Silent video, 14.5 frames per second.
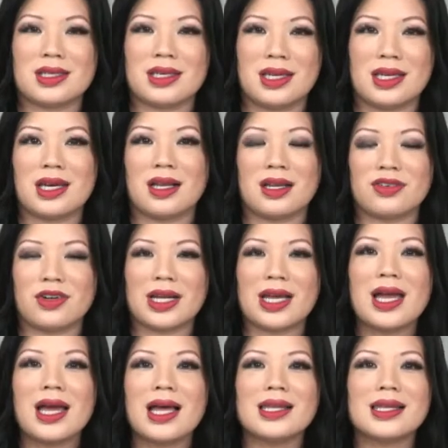California.
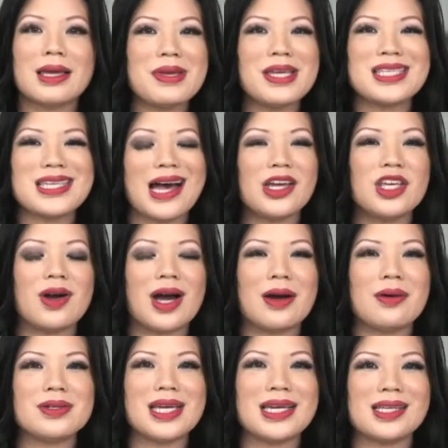Let me tell you,
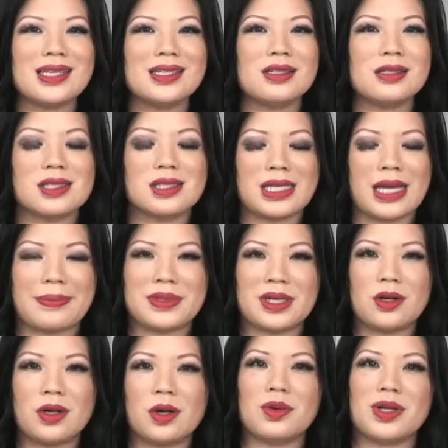I was like a little
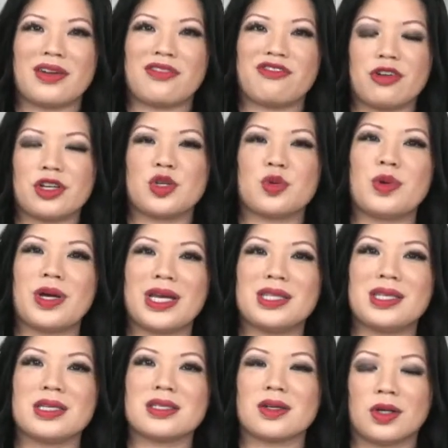skeptical when I first read
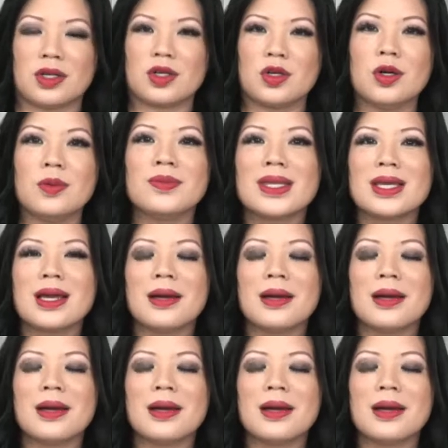this article,